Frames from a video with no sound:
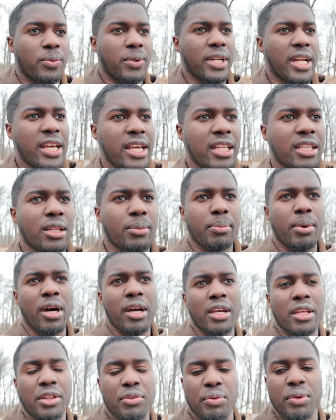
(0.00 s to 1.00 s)
When I held the
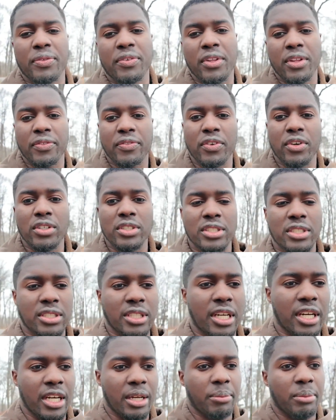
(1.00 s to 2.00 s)
Pocket 3 for the first
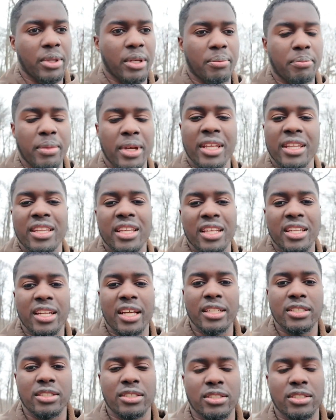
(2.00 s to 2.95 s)
time, the main thing that